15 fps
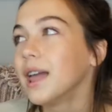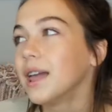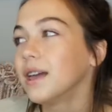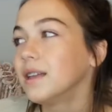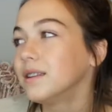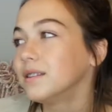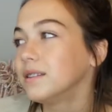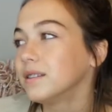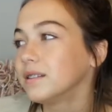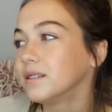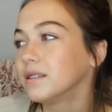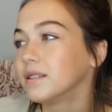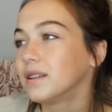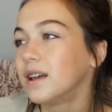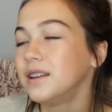And
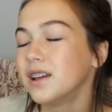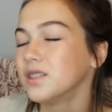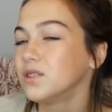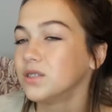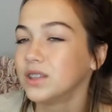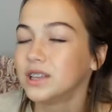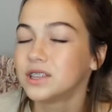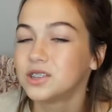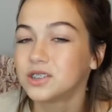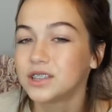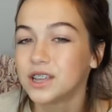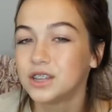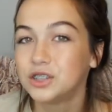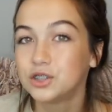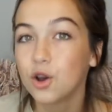another thing is just,
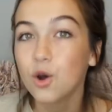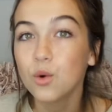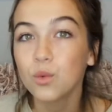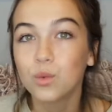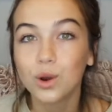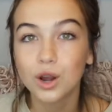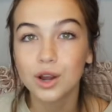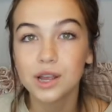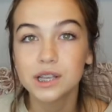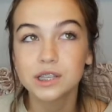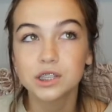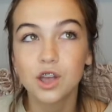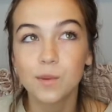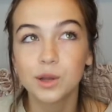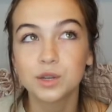like, don't worry
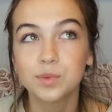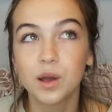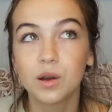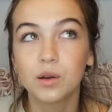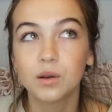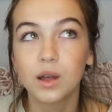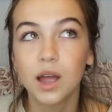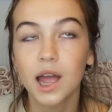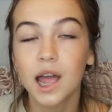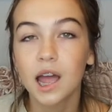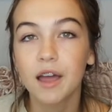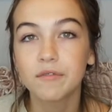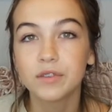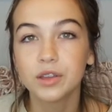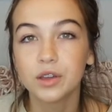so much about
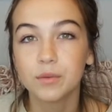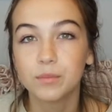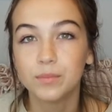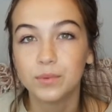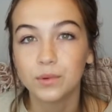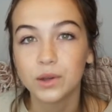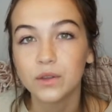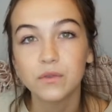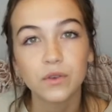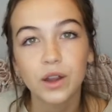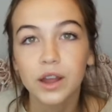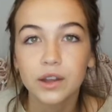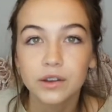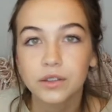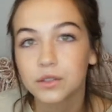having a
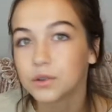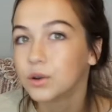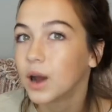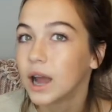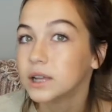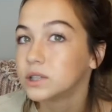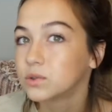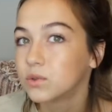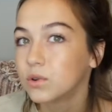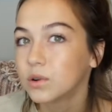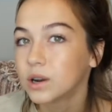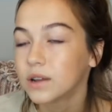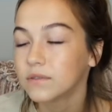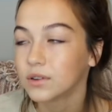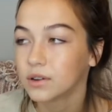boyfriend through high school or
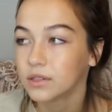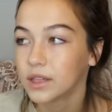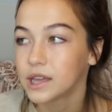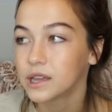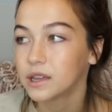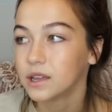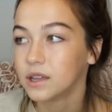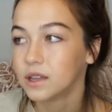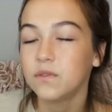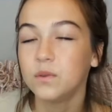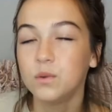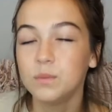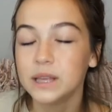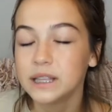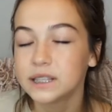whatever. Like, if
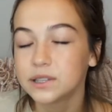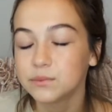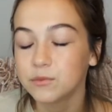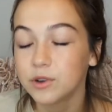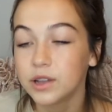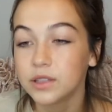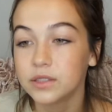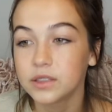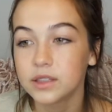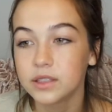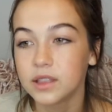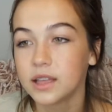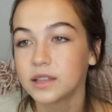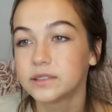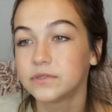you meet someone,
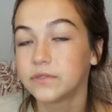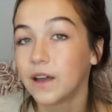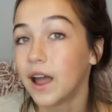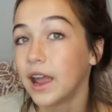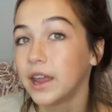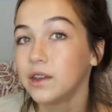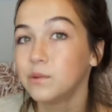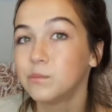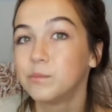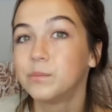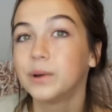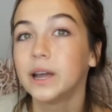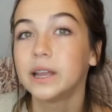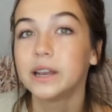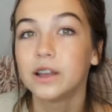then that's fine.
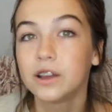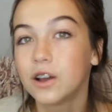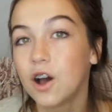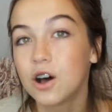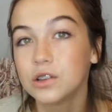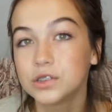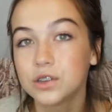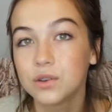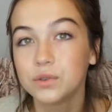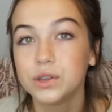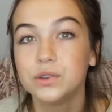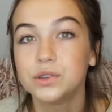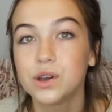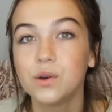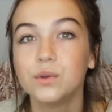But also,
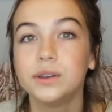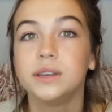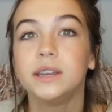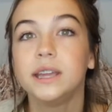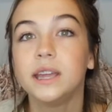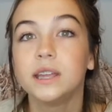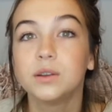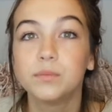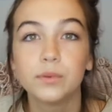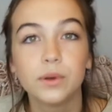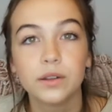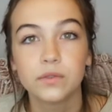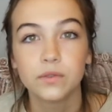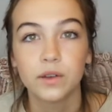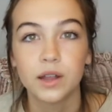you don't need a
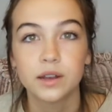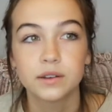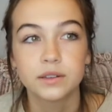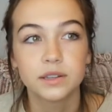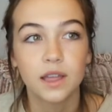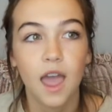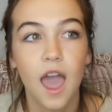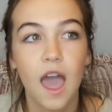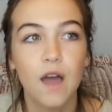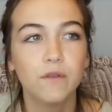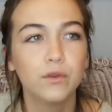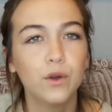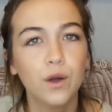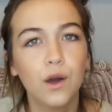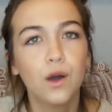boyfriend to
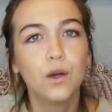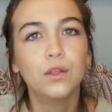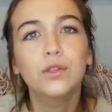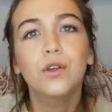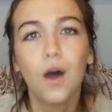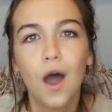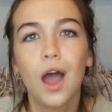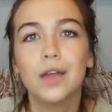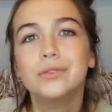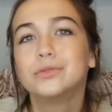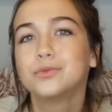have the high